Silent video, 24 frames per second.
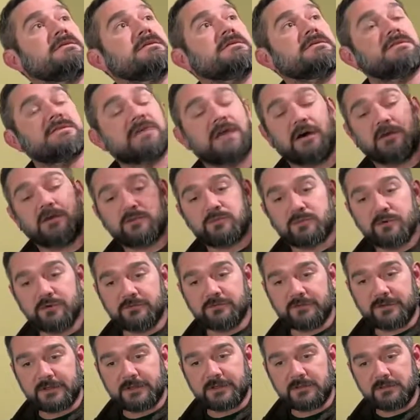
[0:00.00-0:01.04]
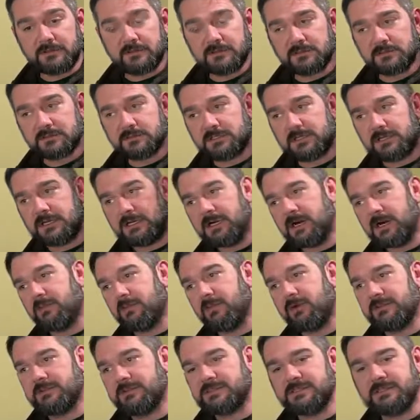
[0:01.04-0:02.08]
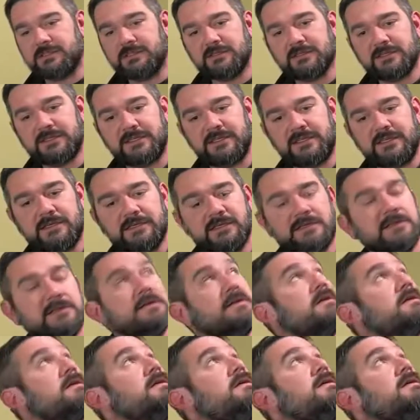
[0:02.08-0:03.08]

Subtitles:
soundproofing up on the ceiling here.